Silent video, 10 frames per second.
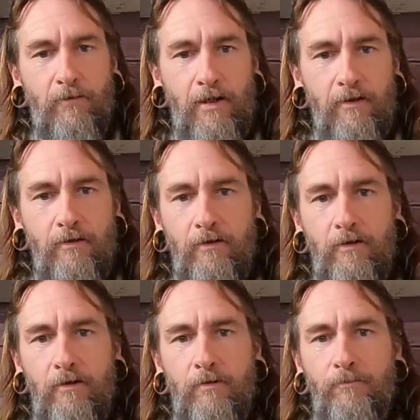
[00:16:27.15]
like
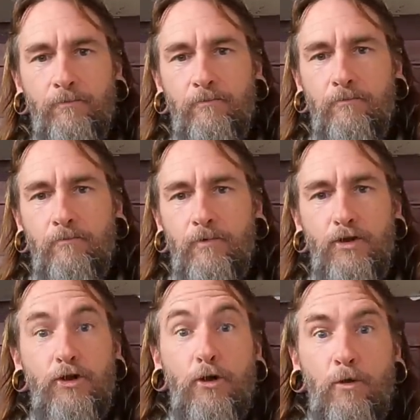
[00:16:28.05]

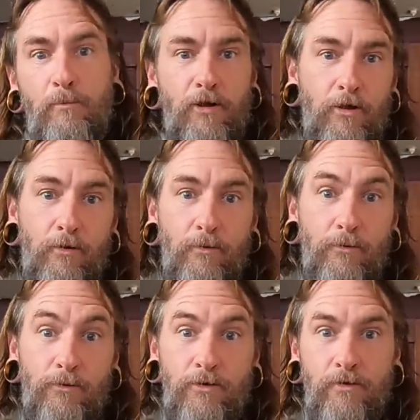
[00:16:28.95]
doom
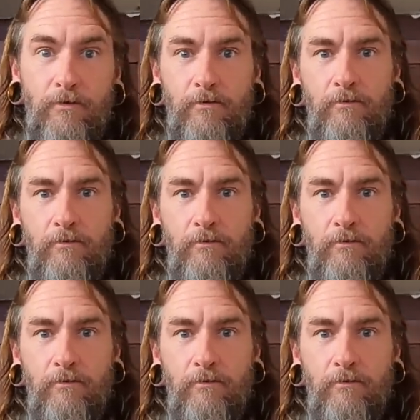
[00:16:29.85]
news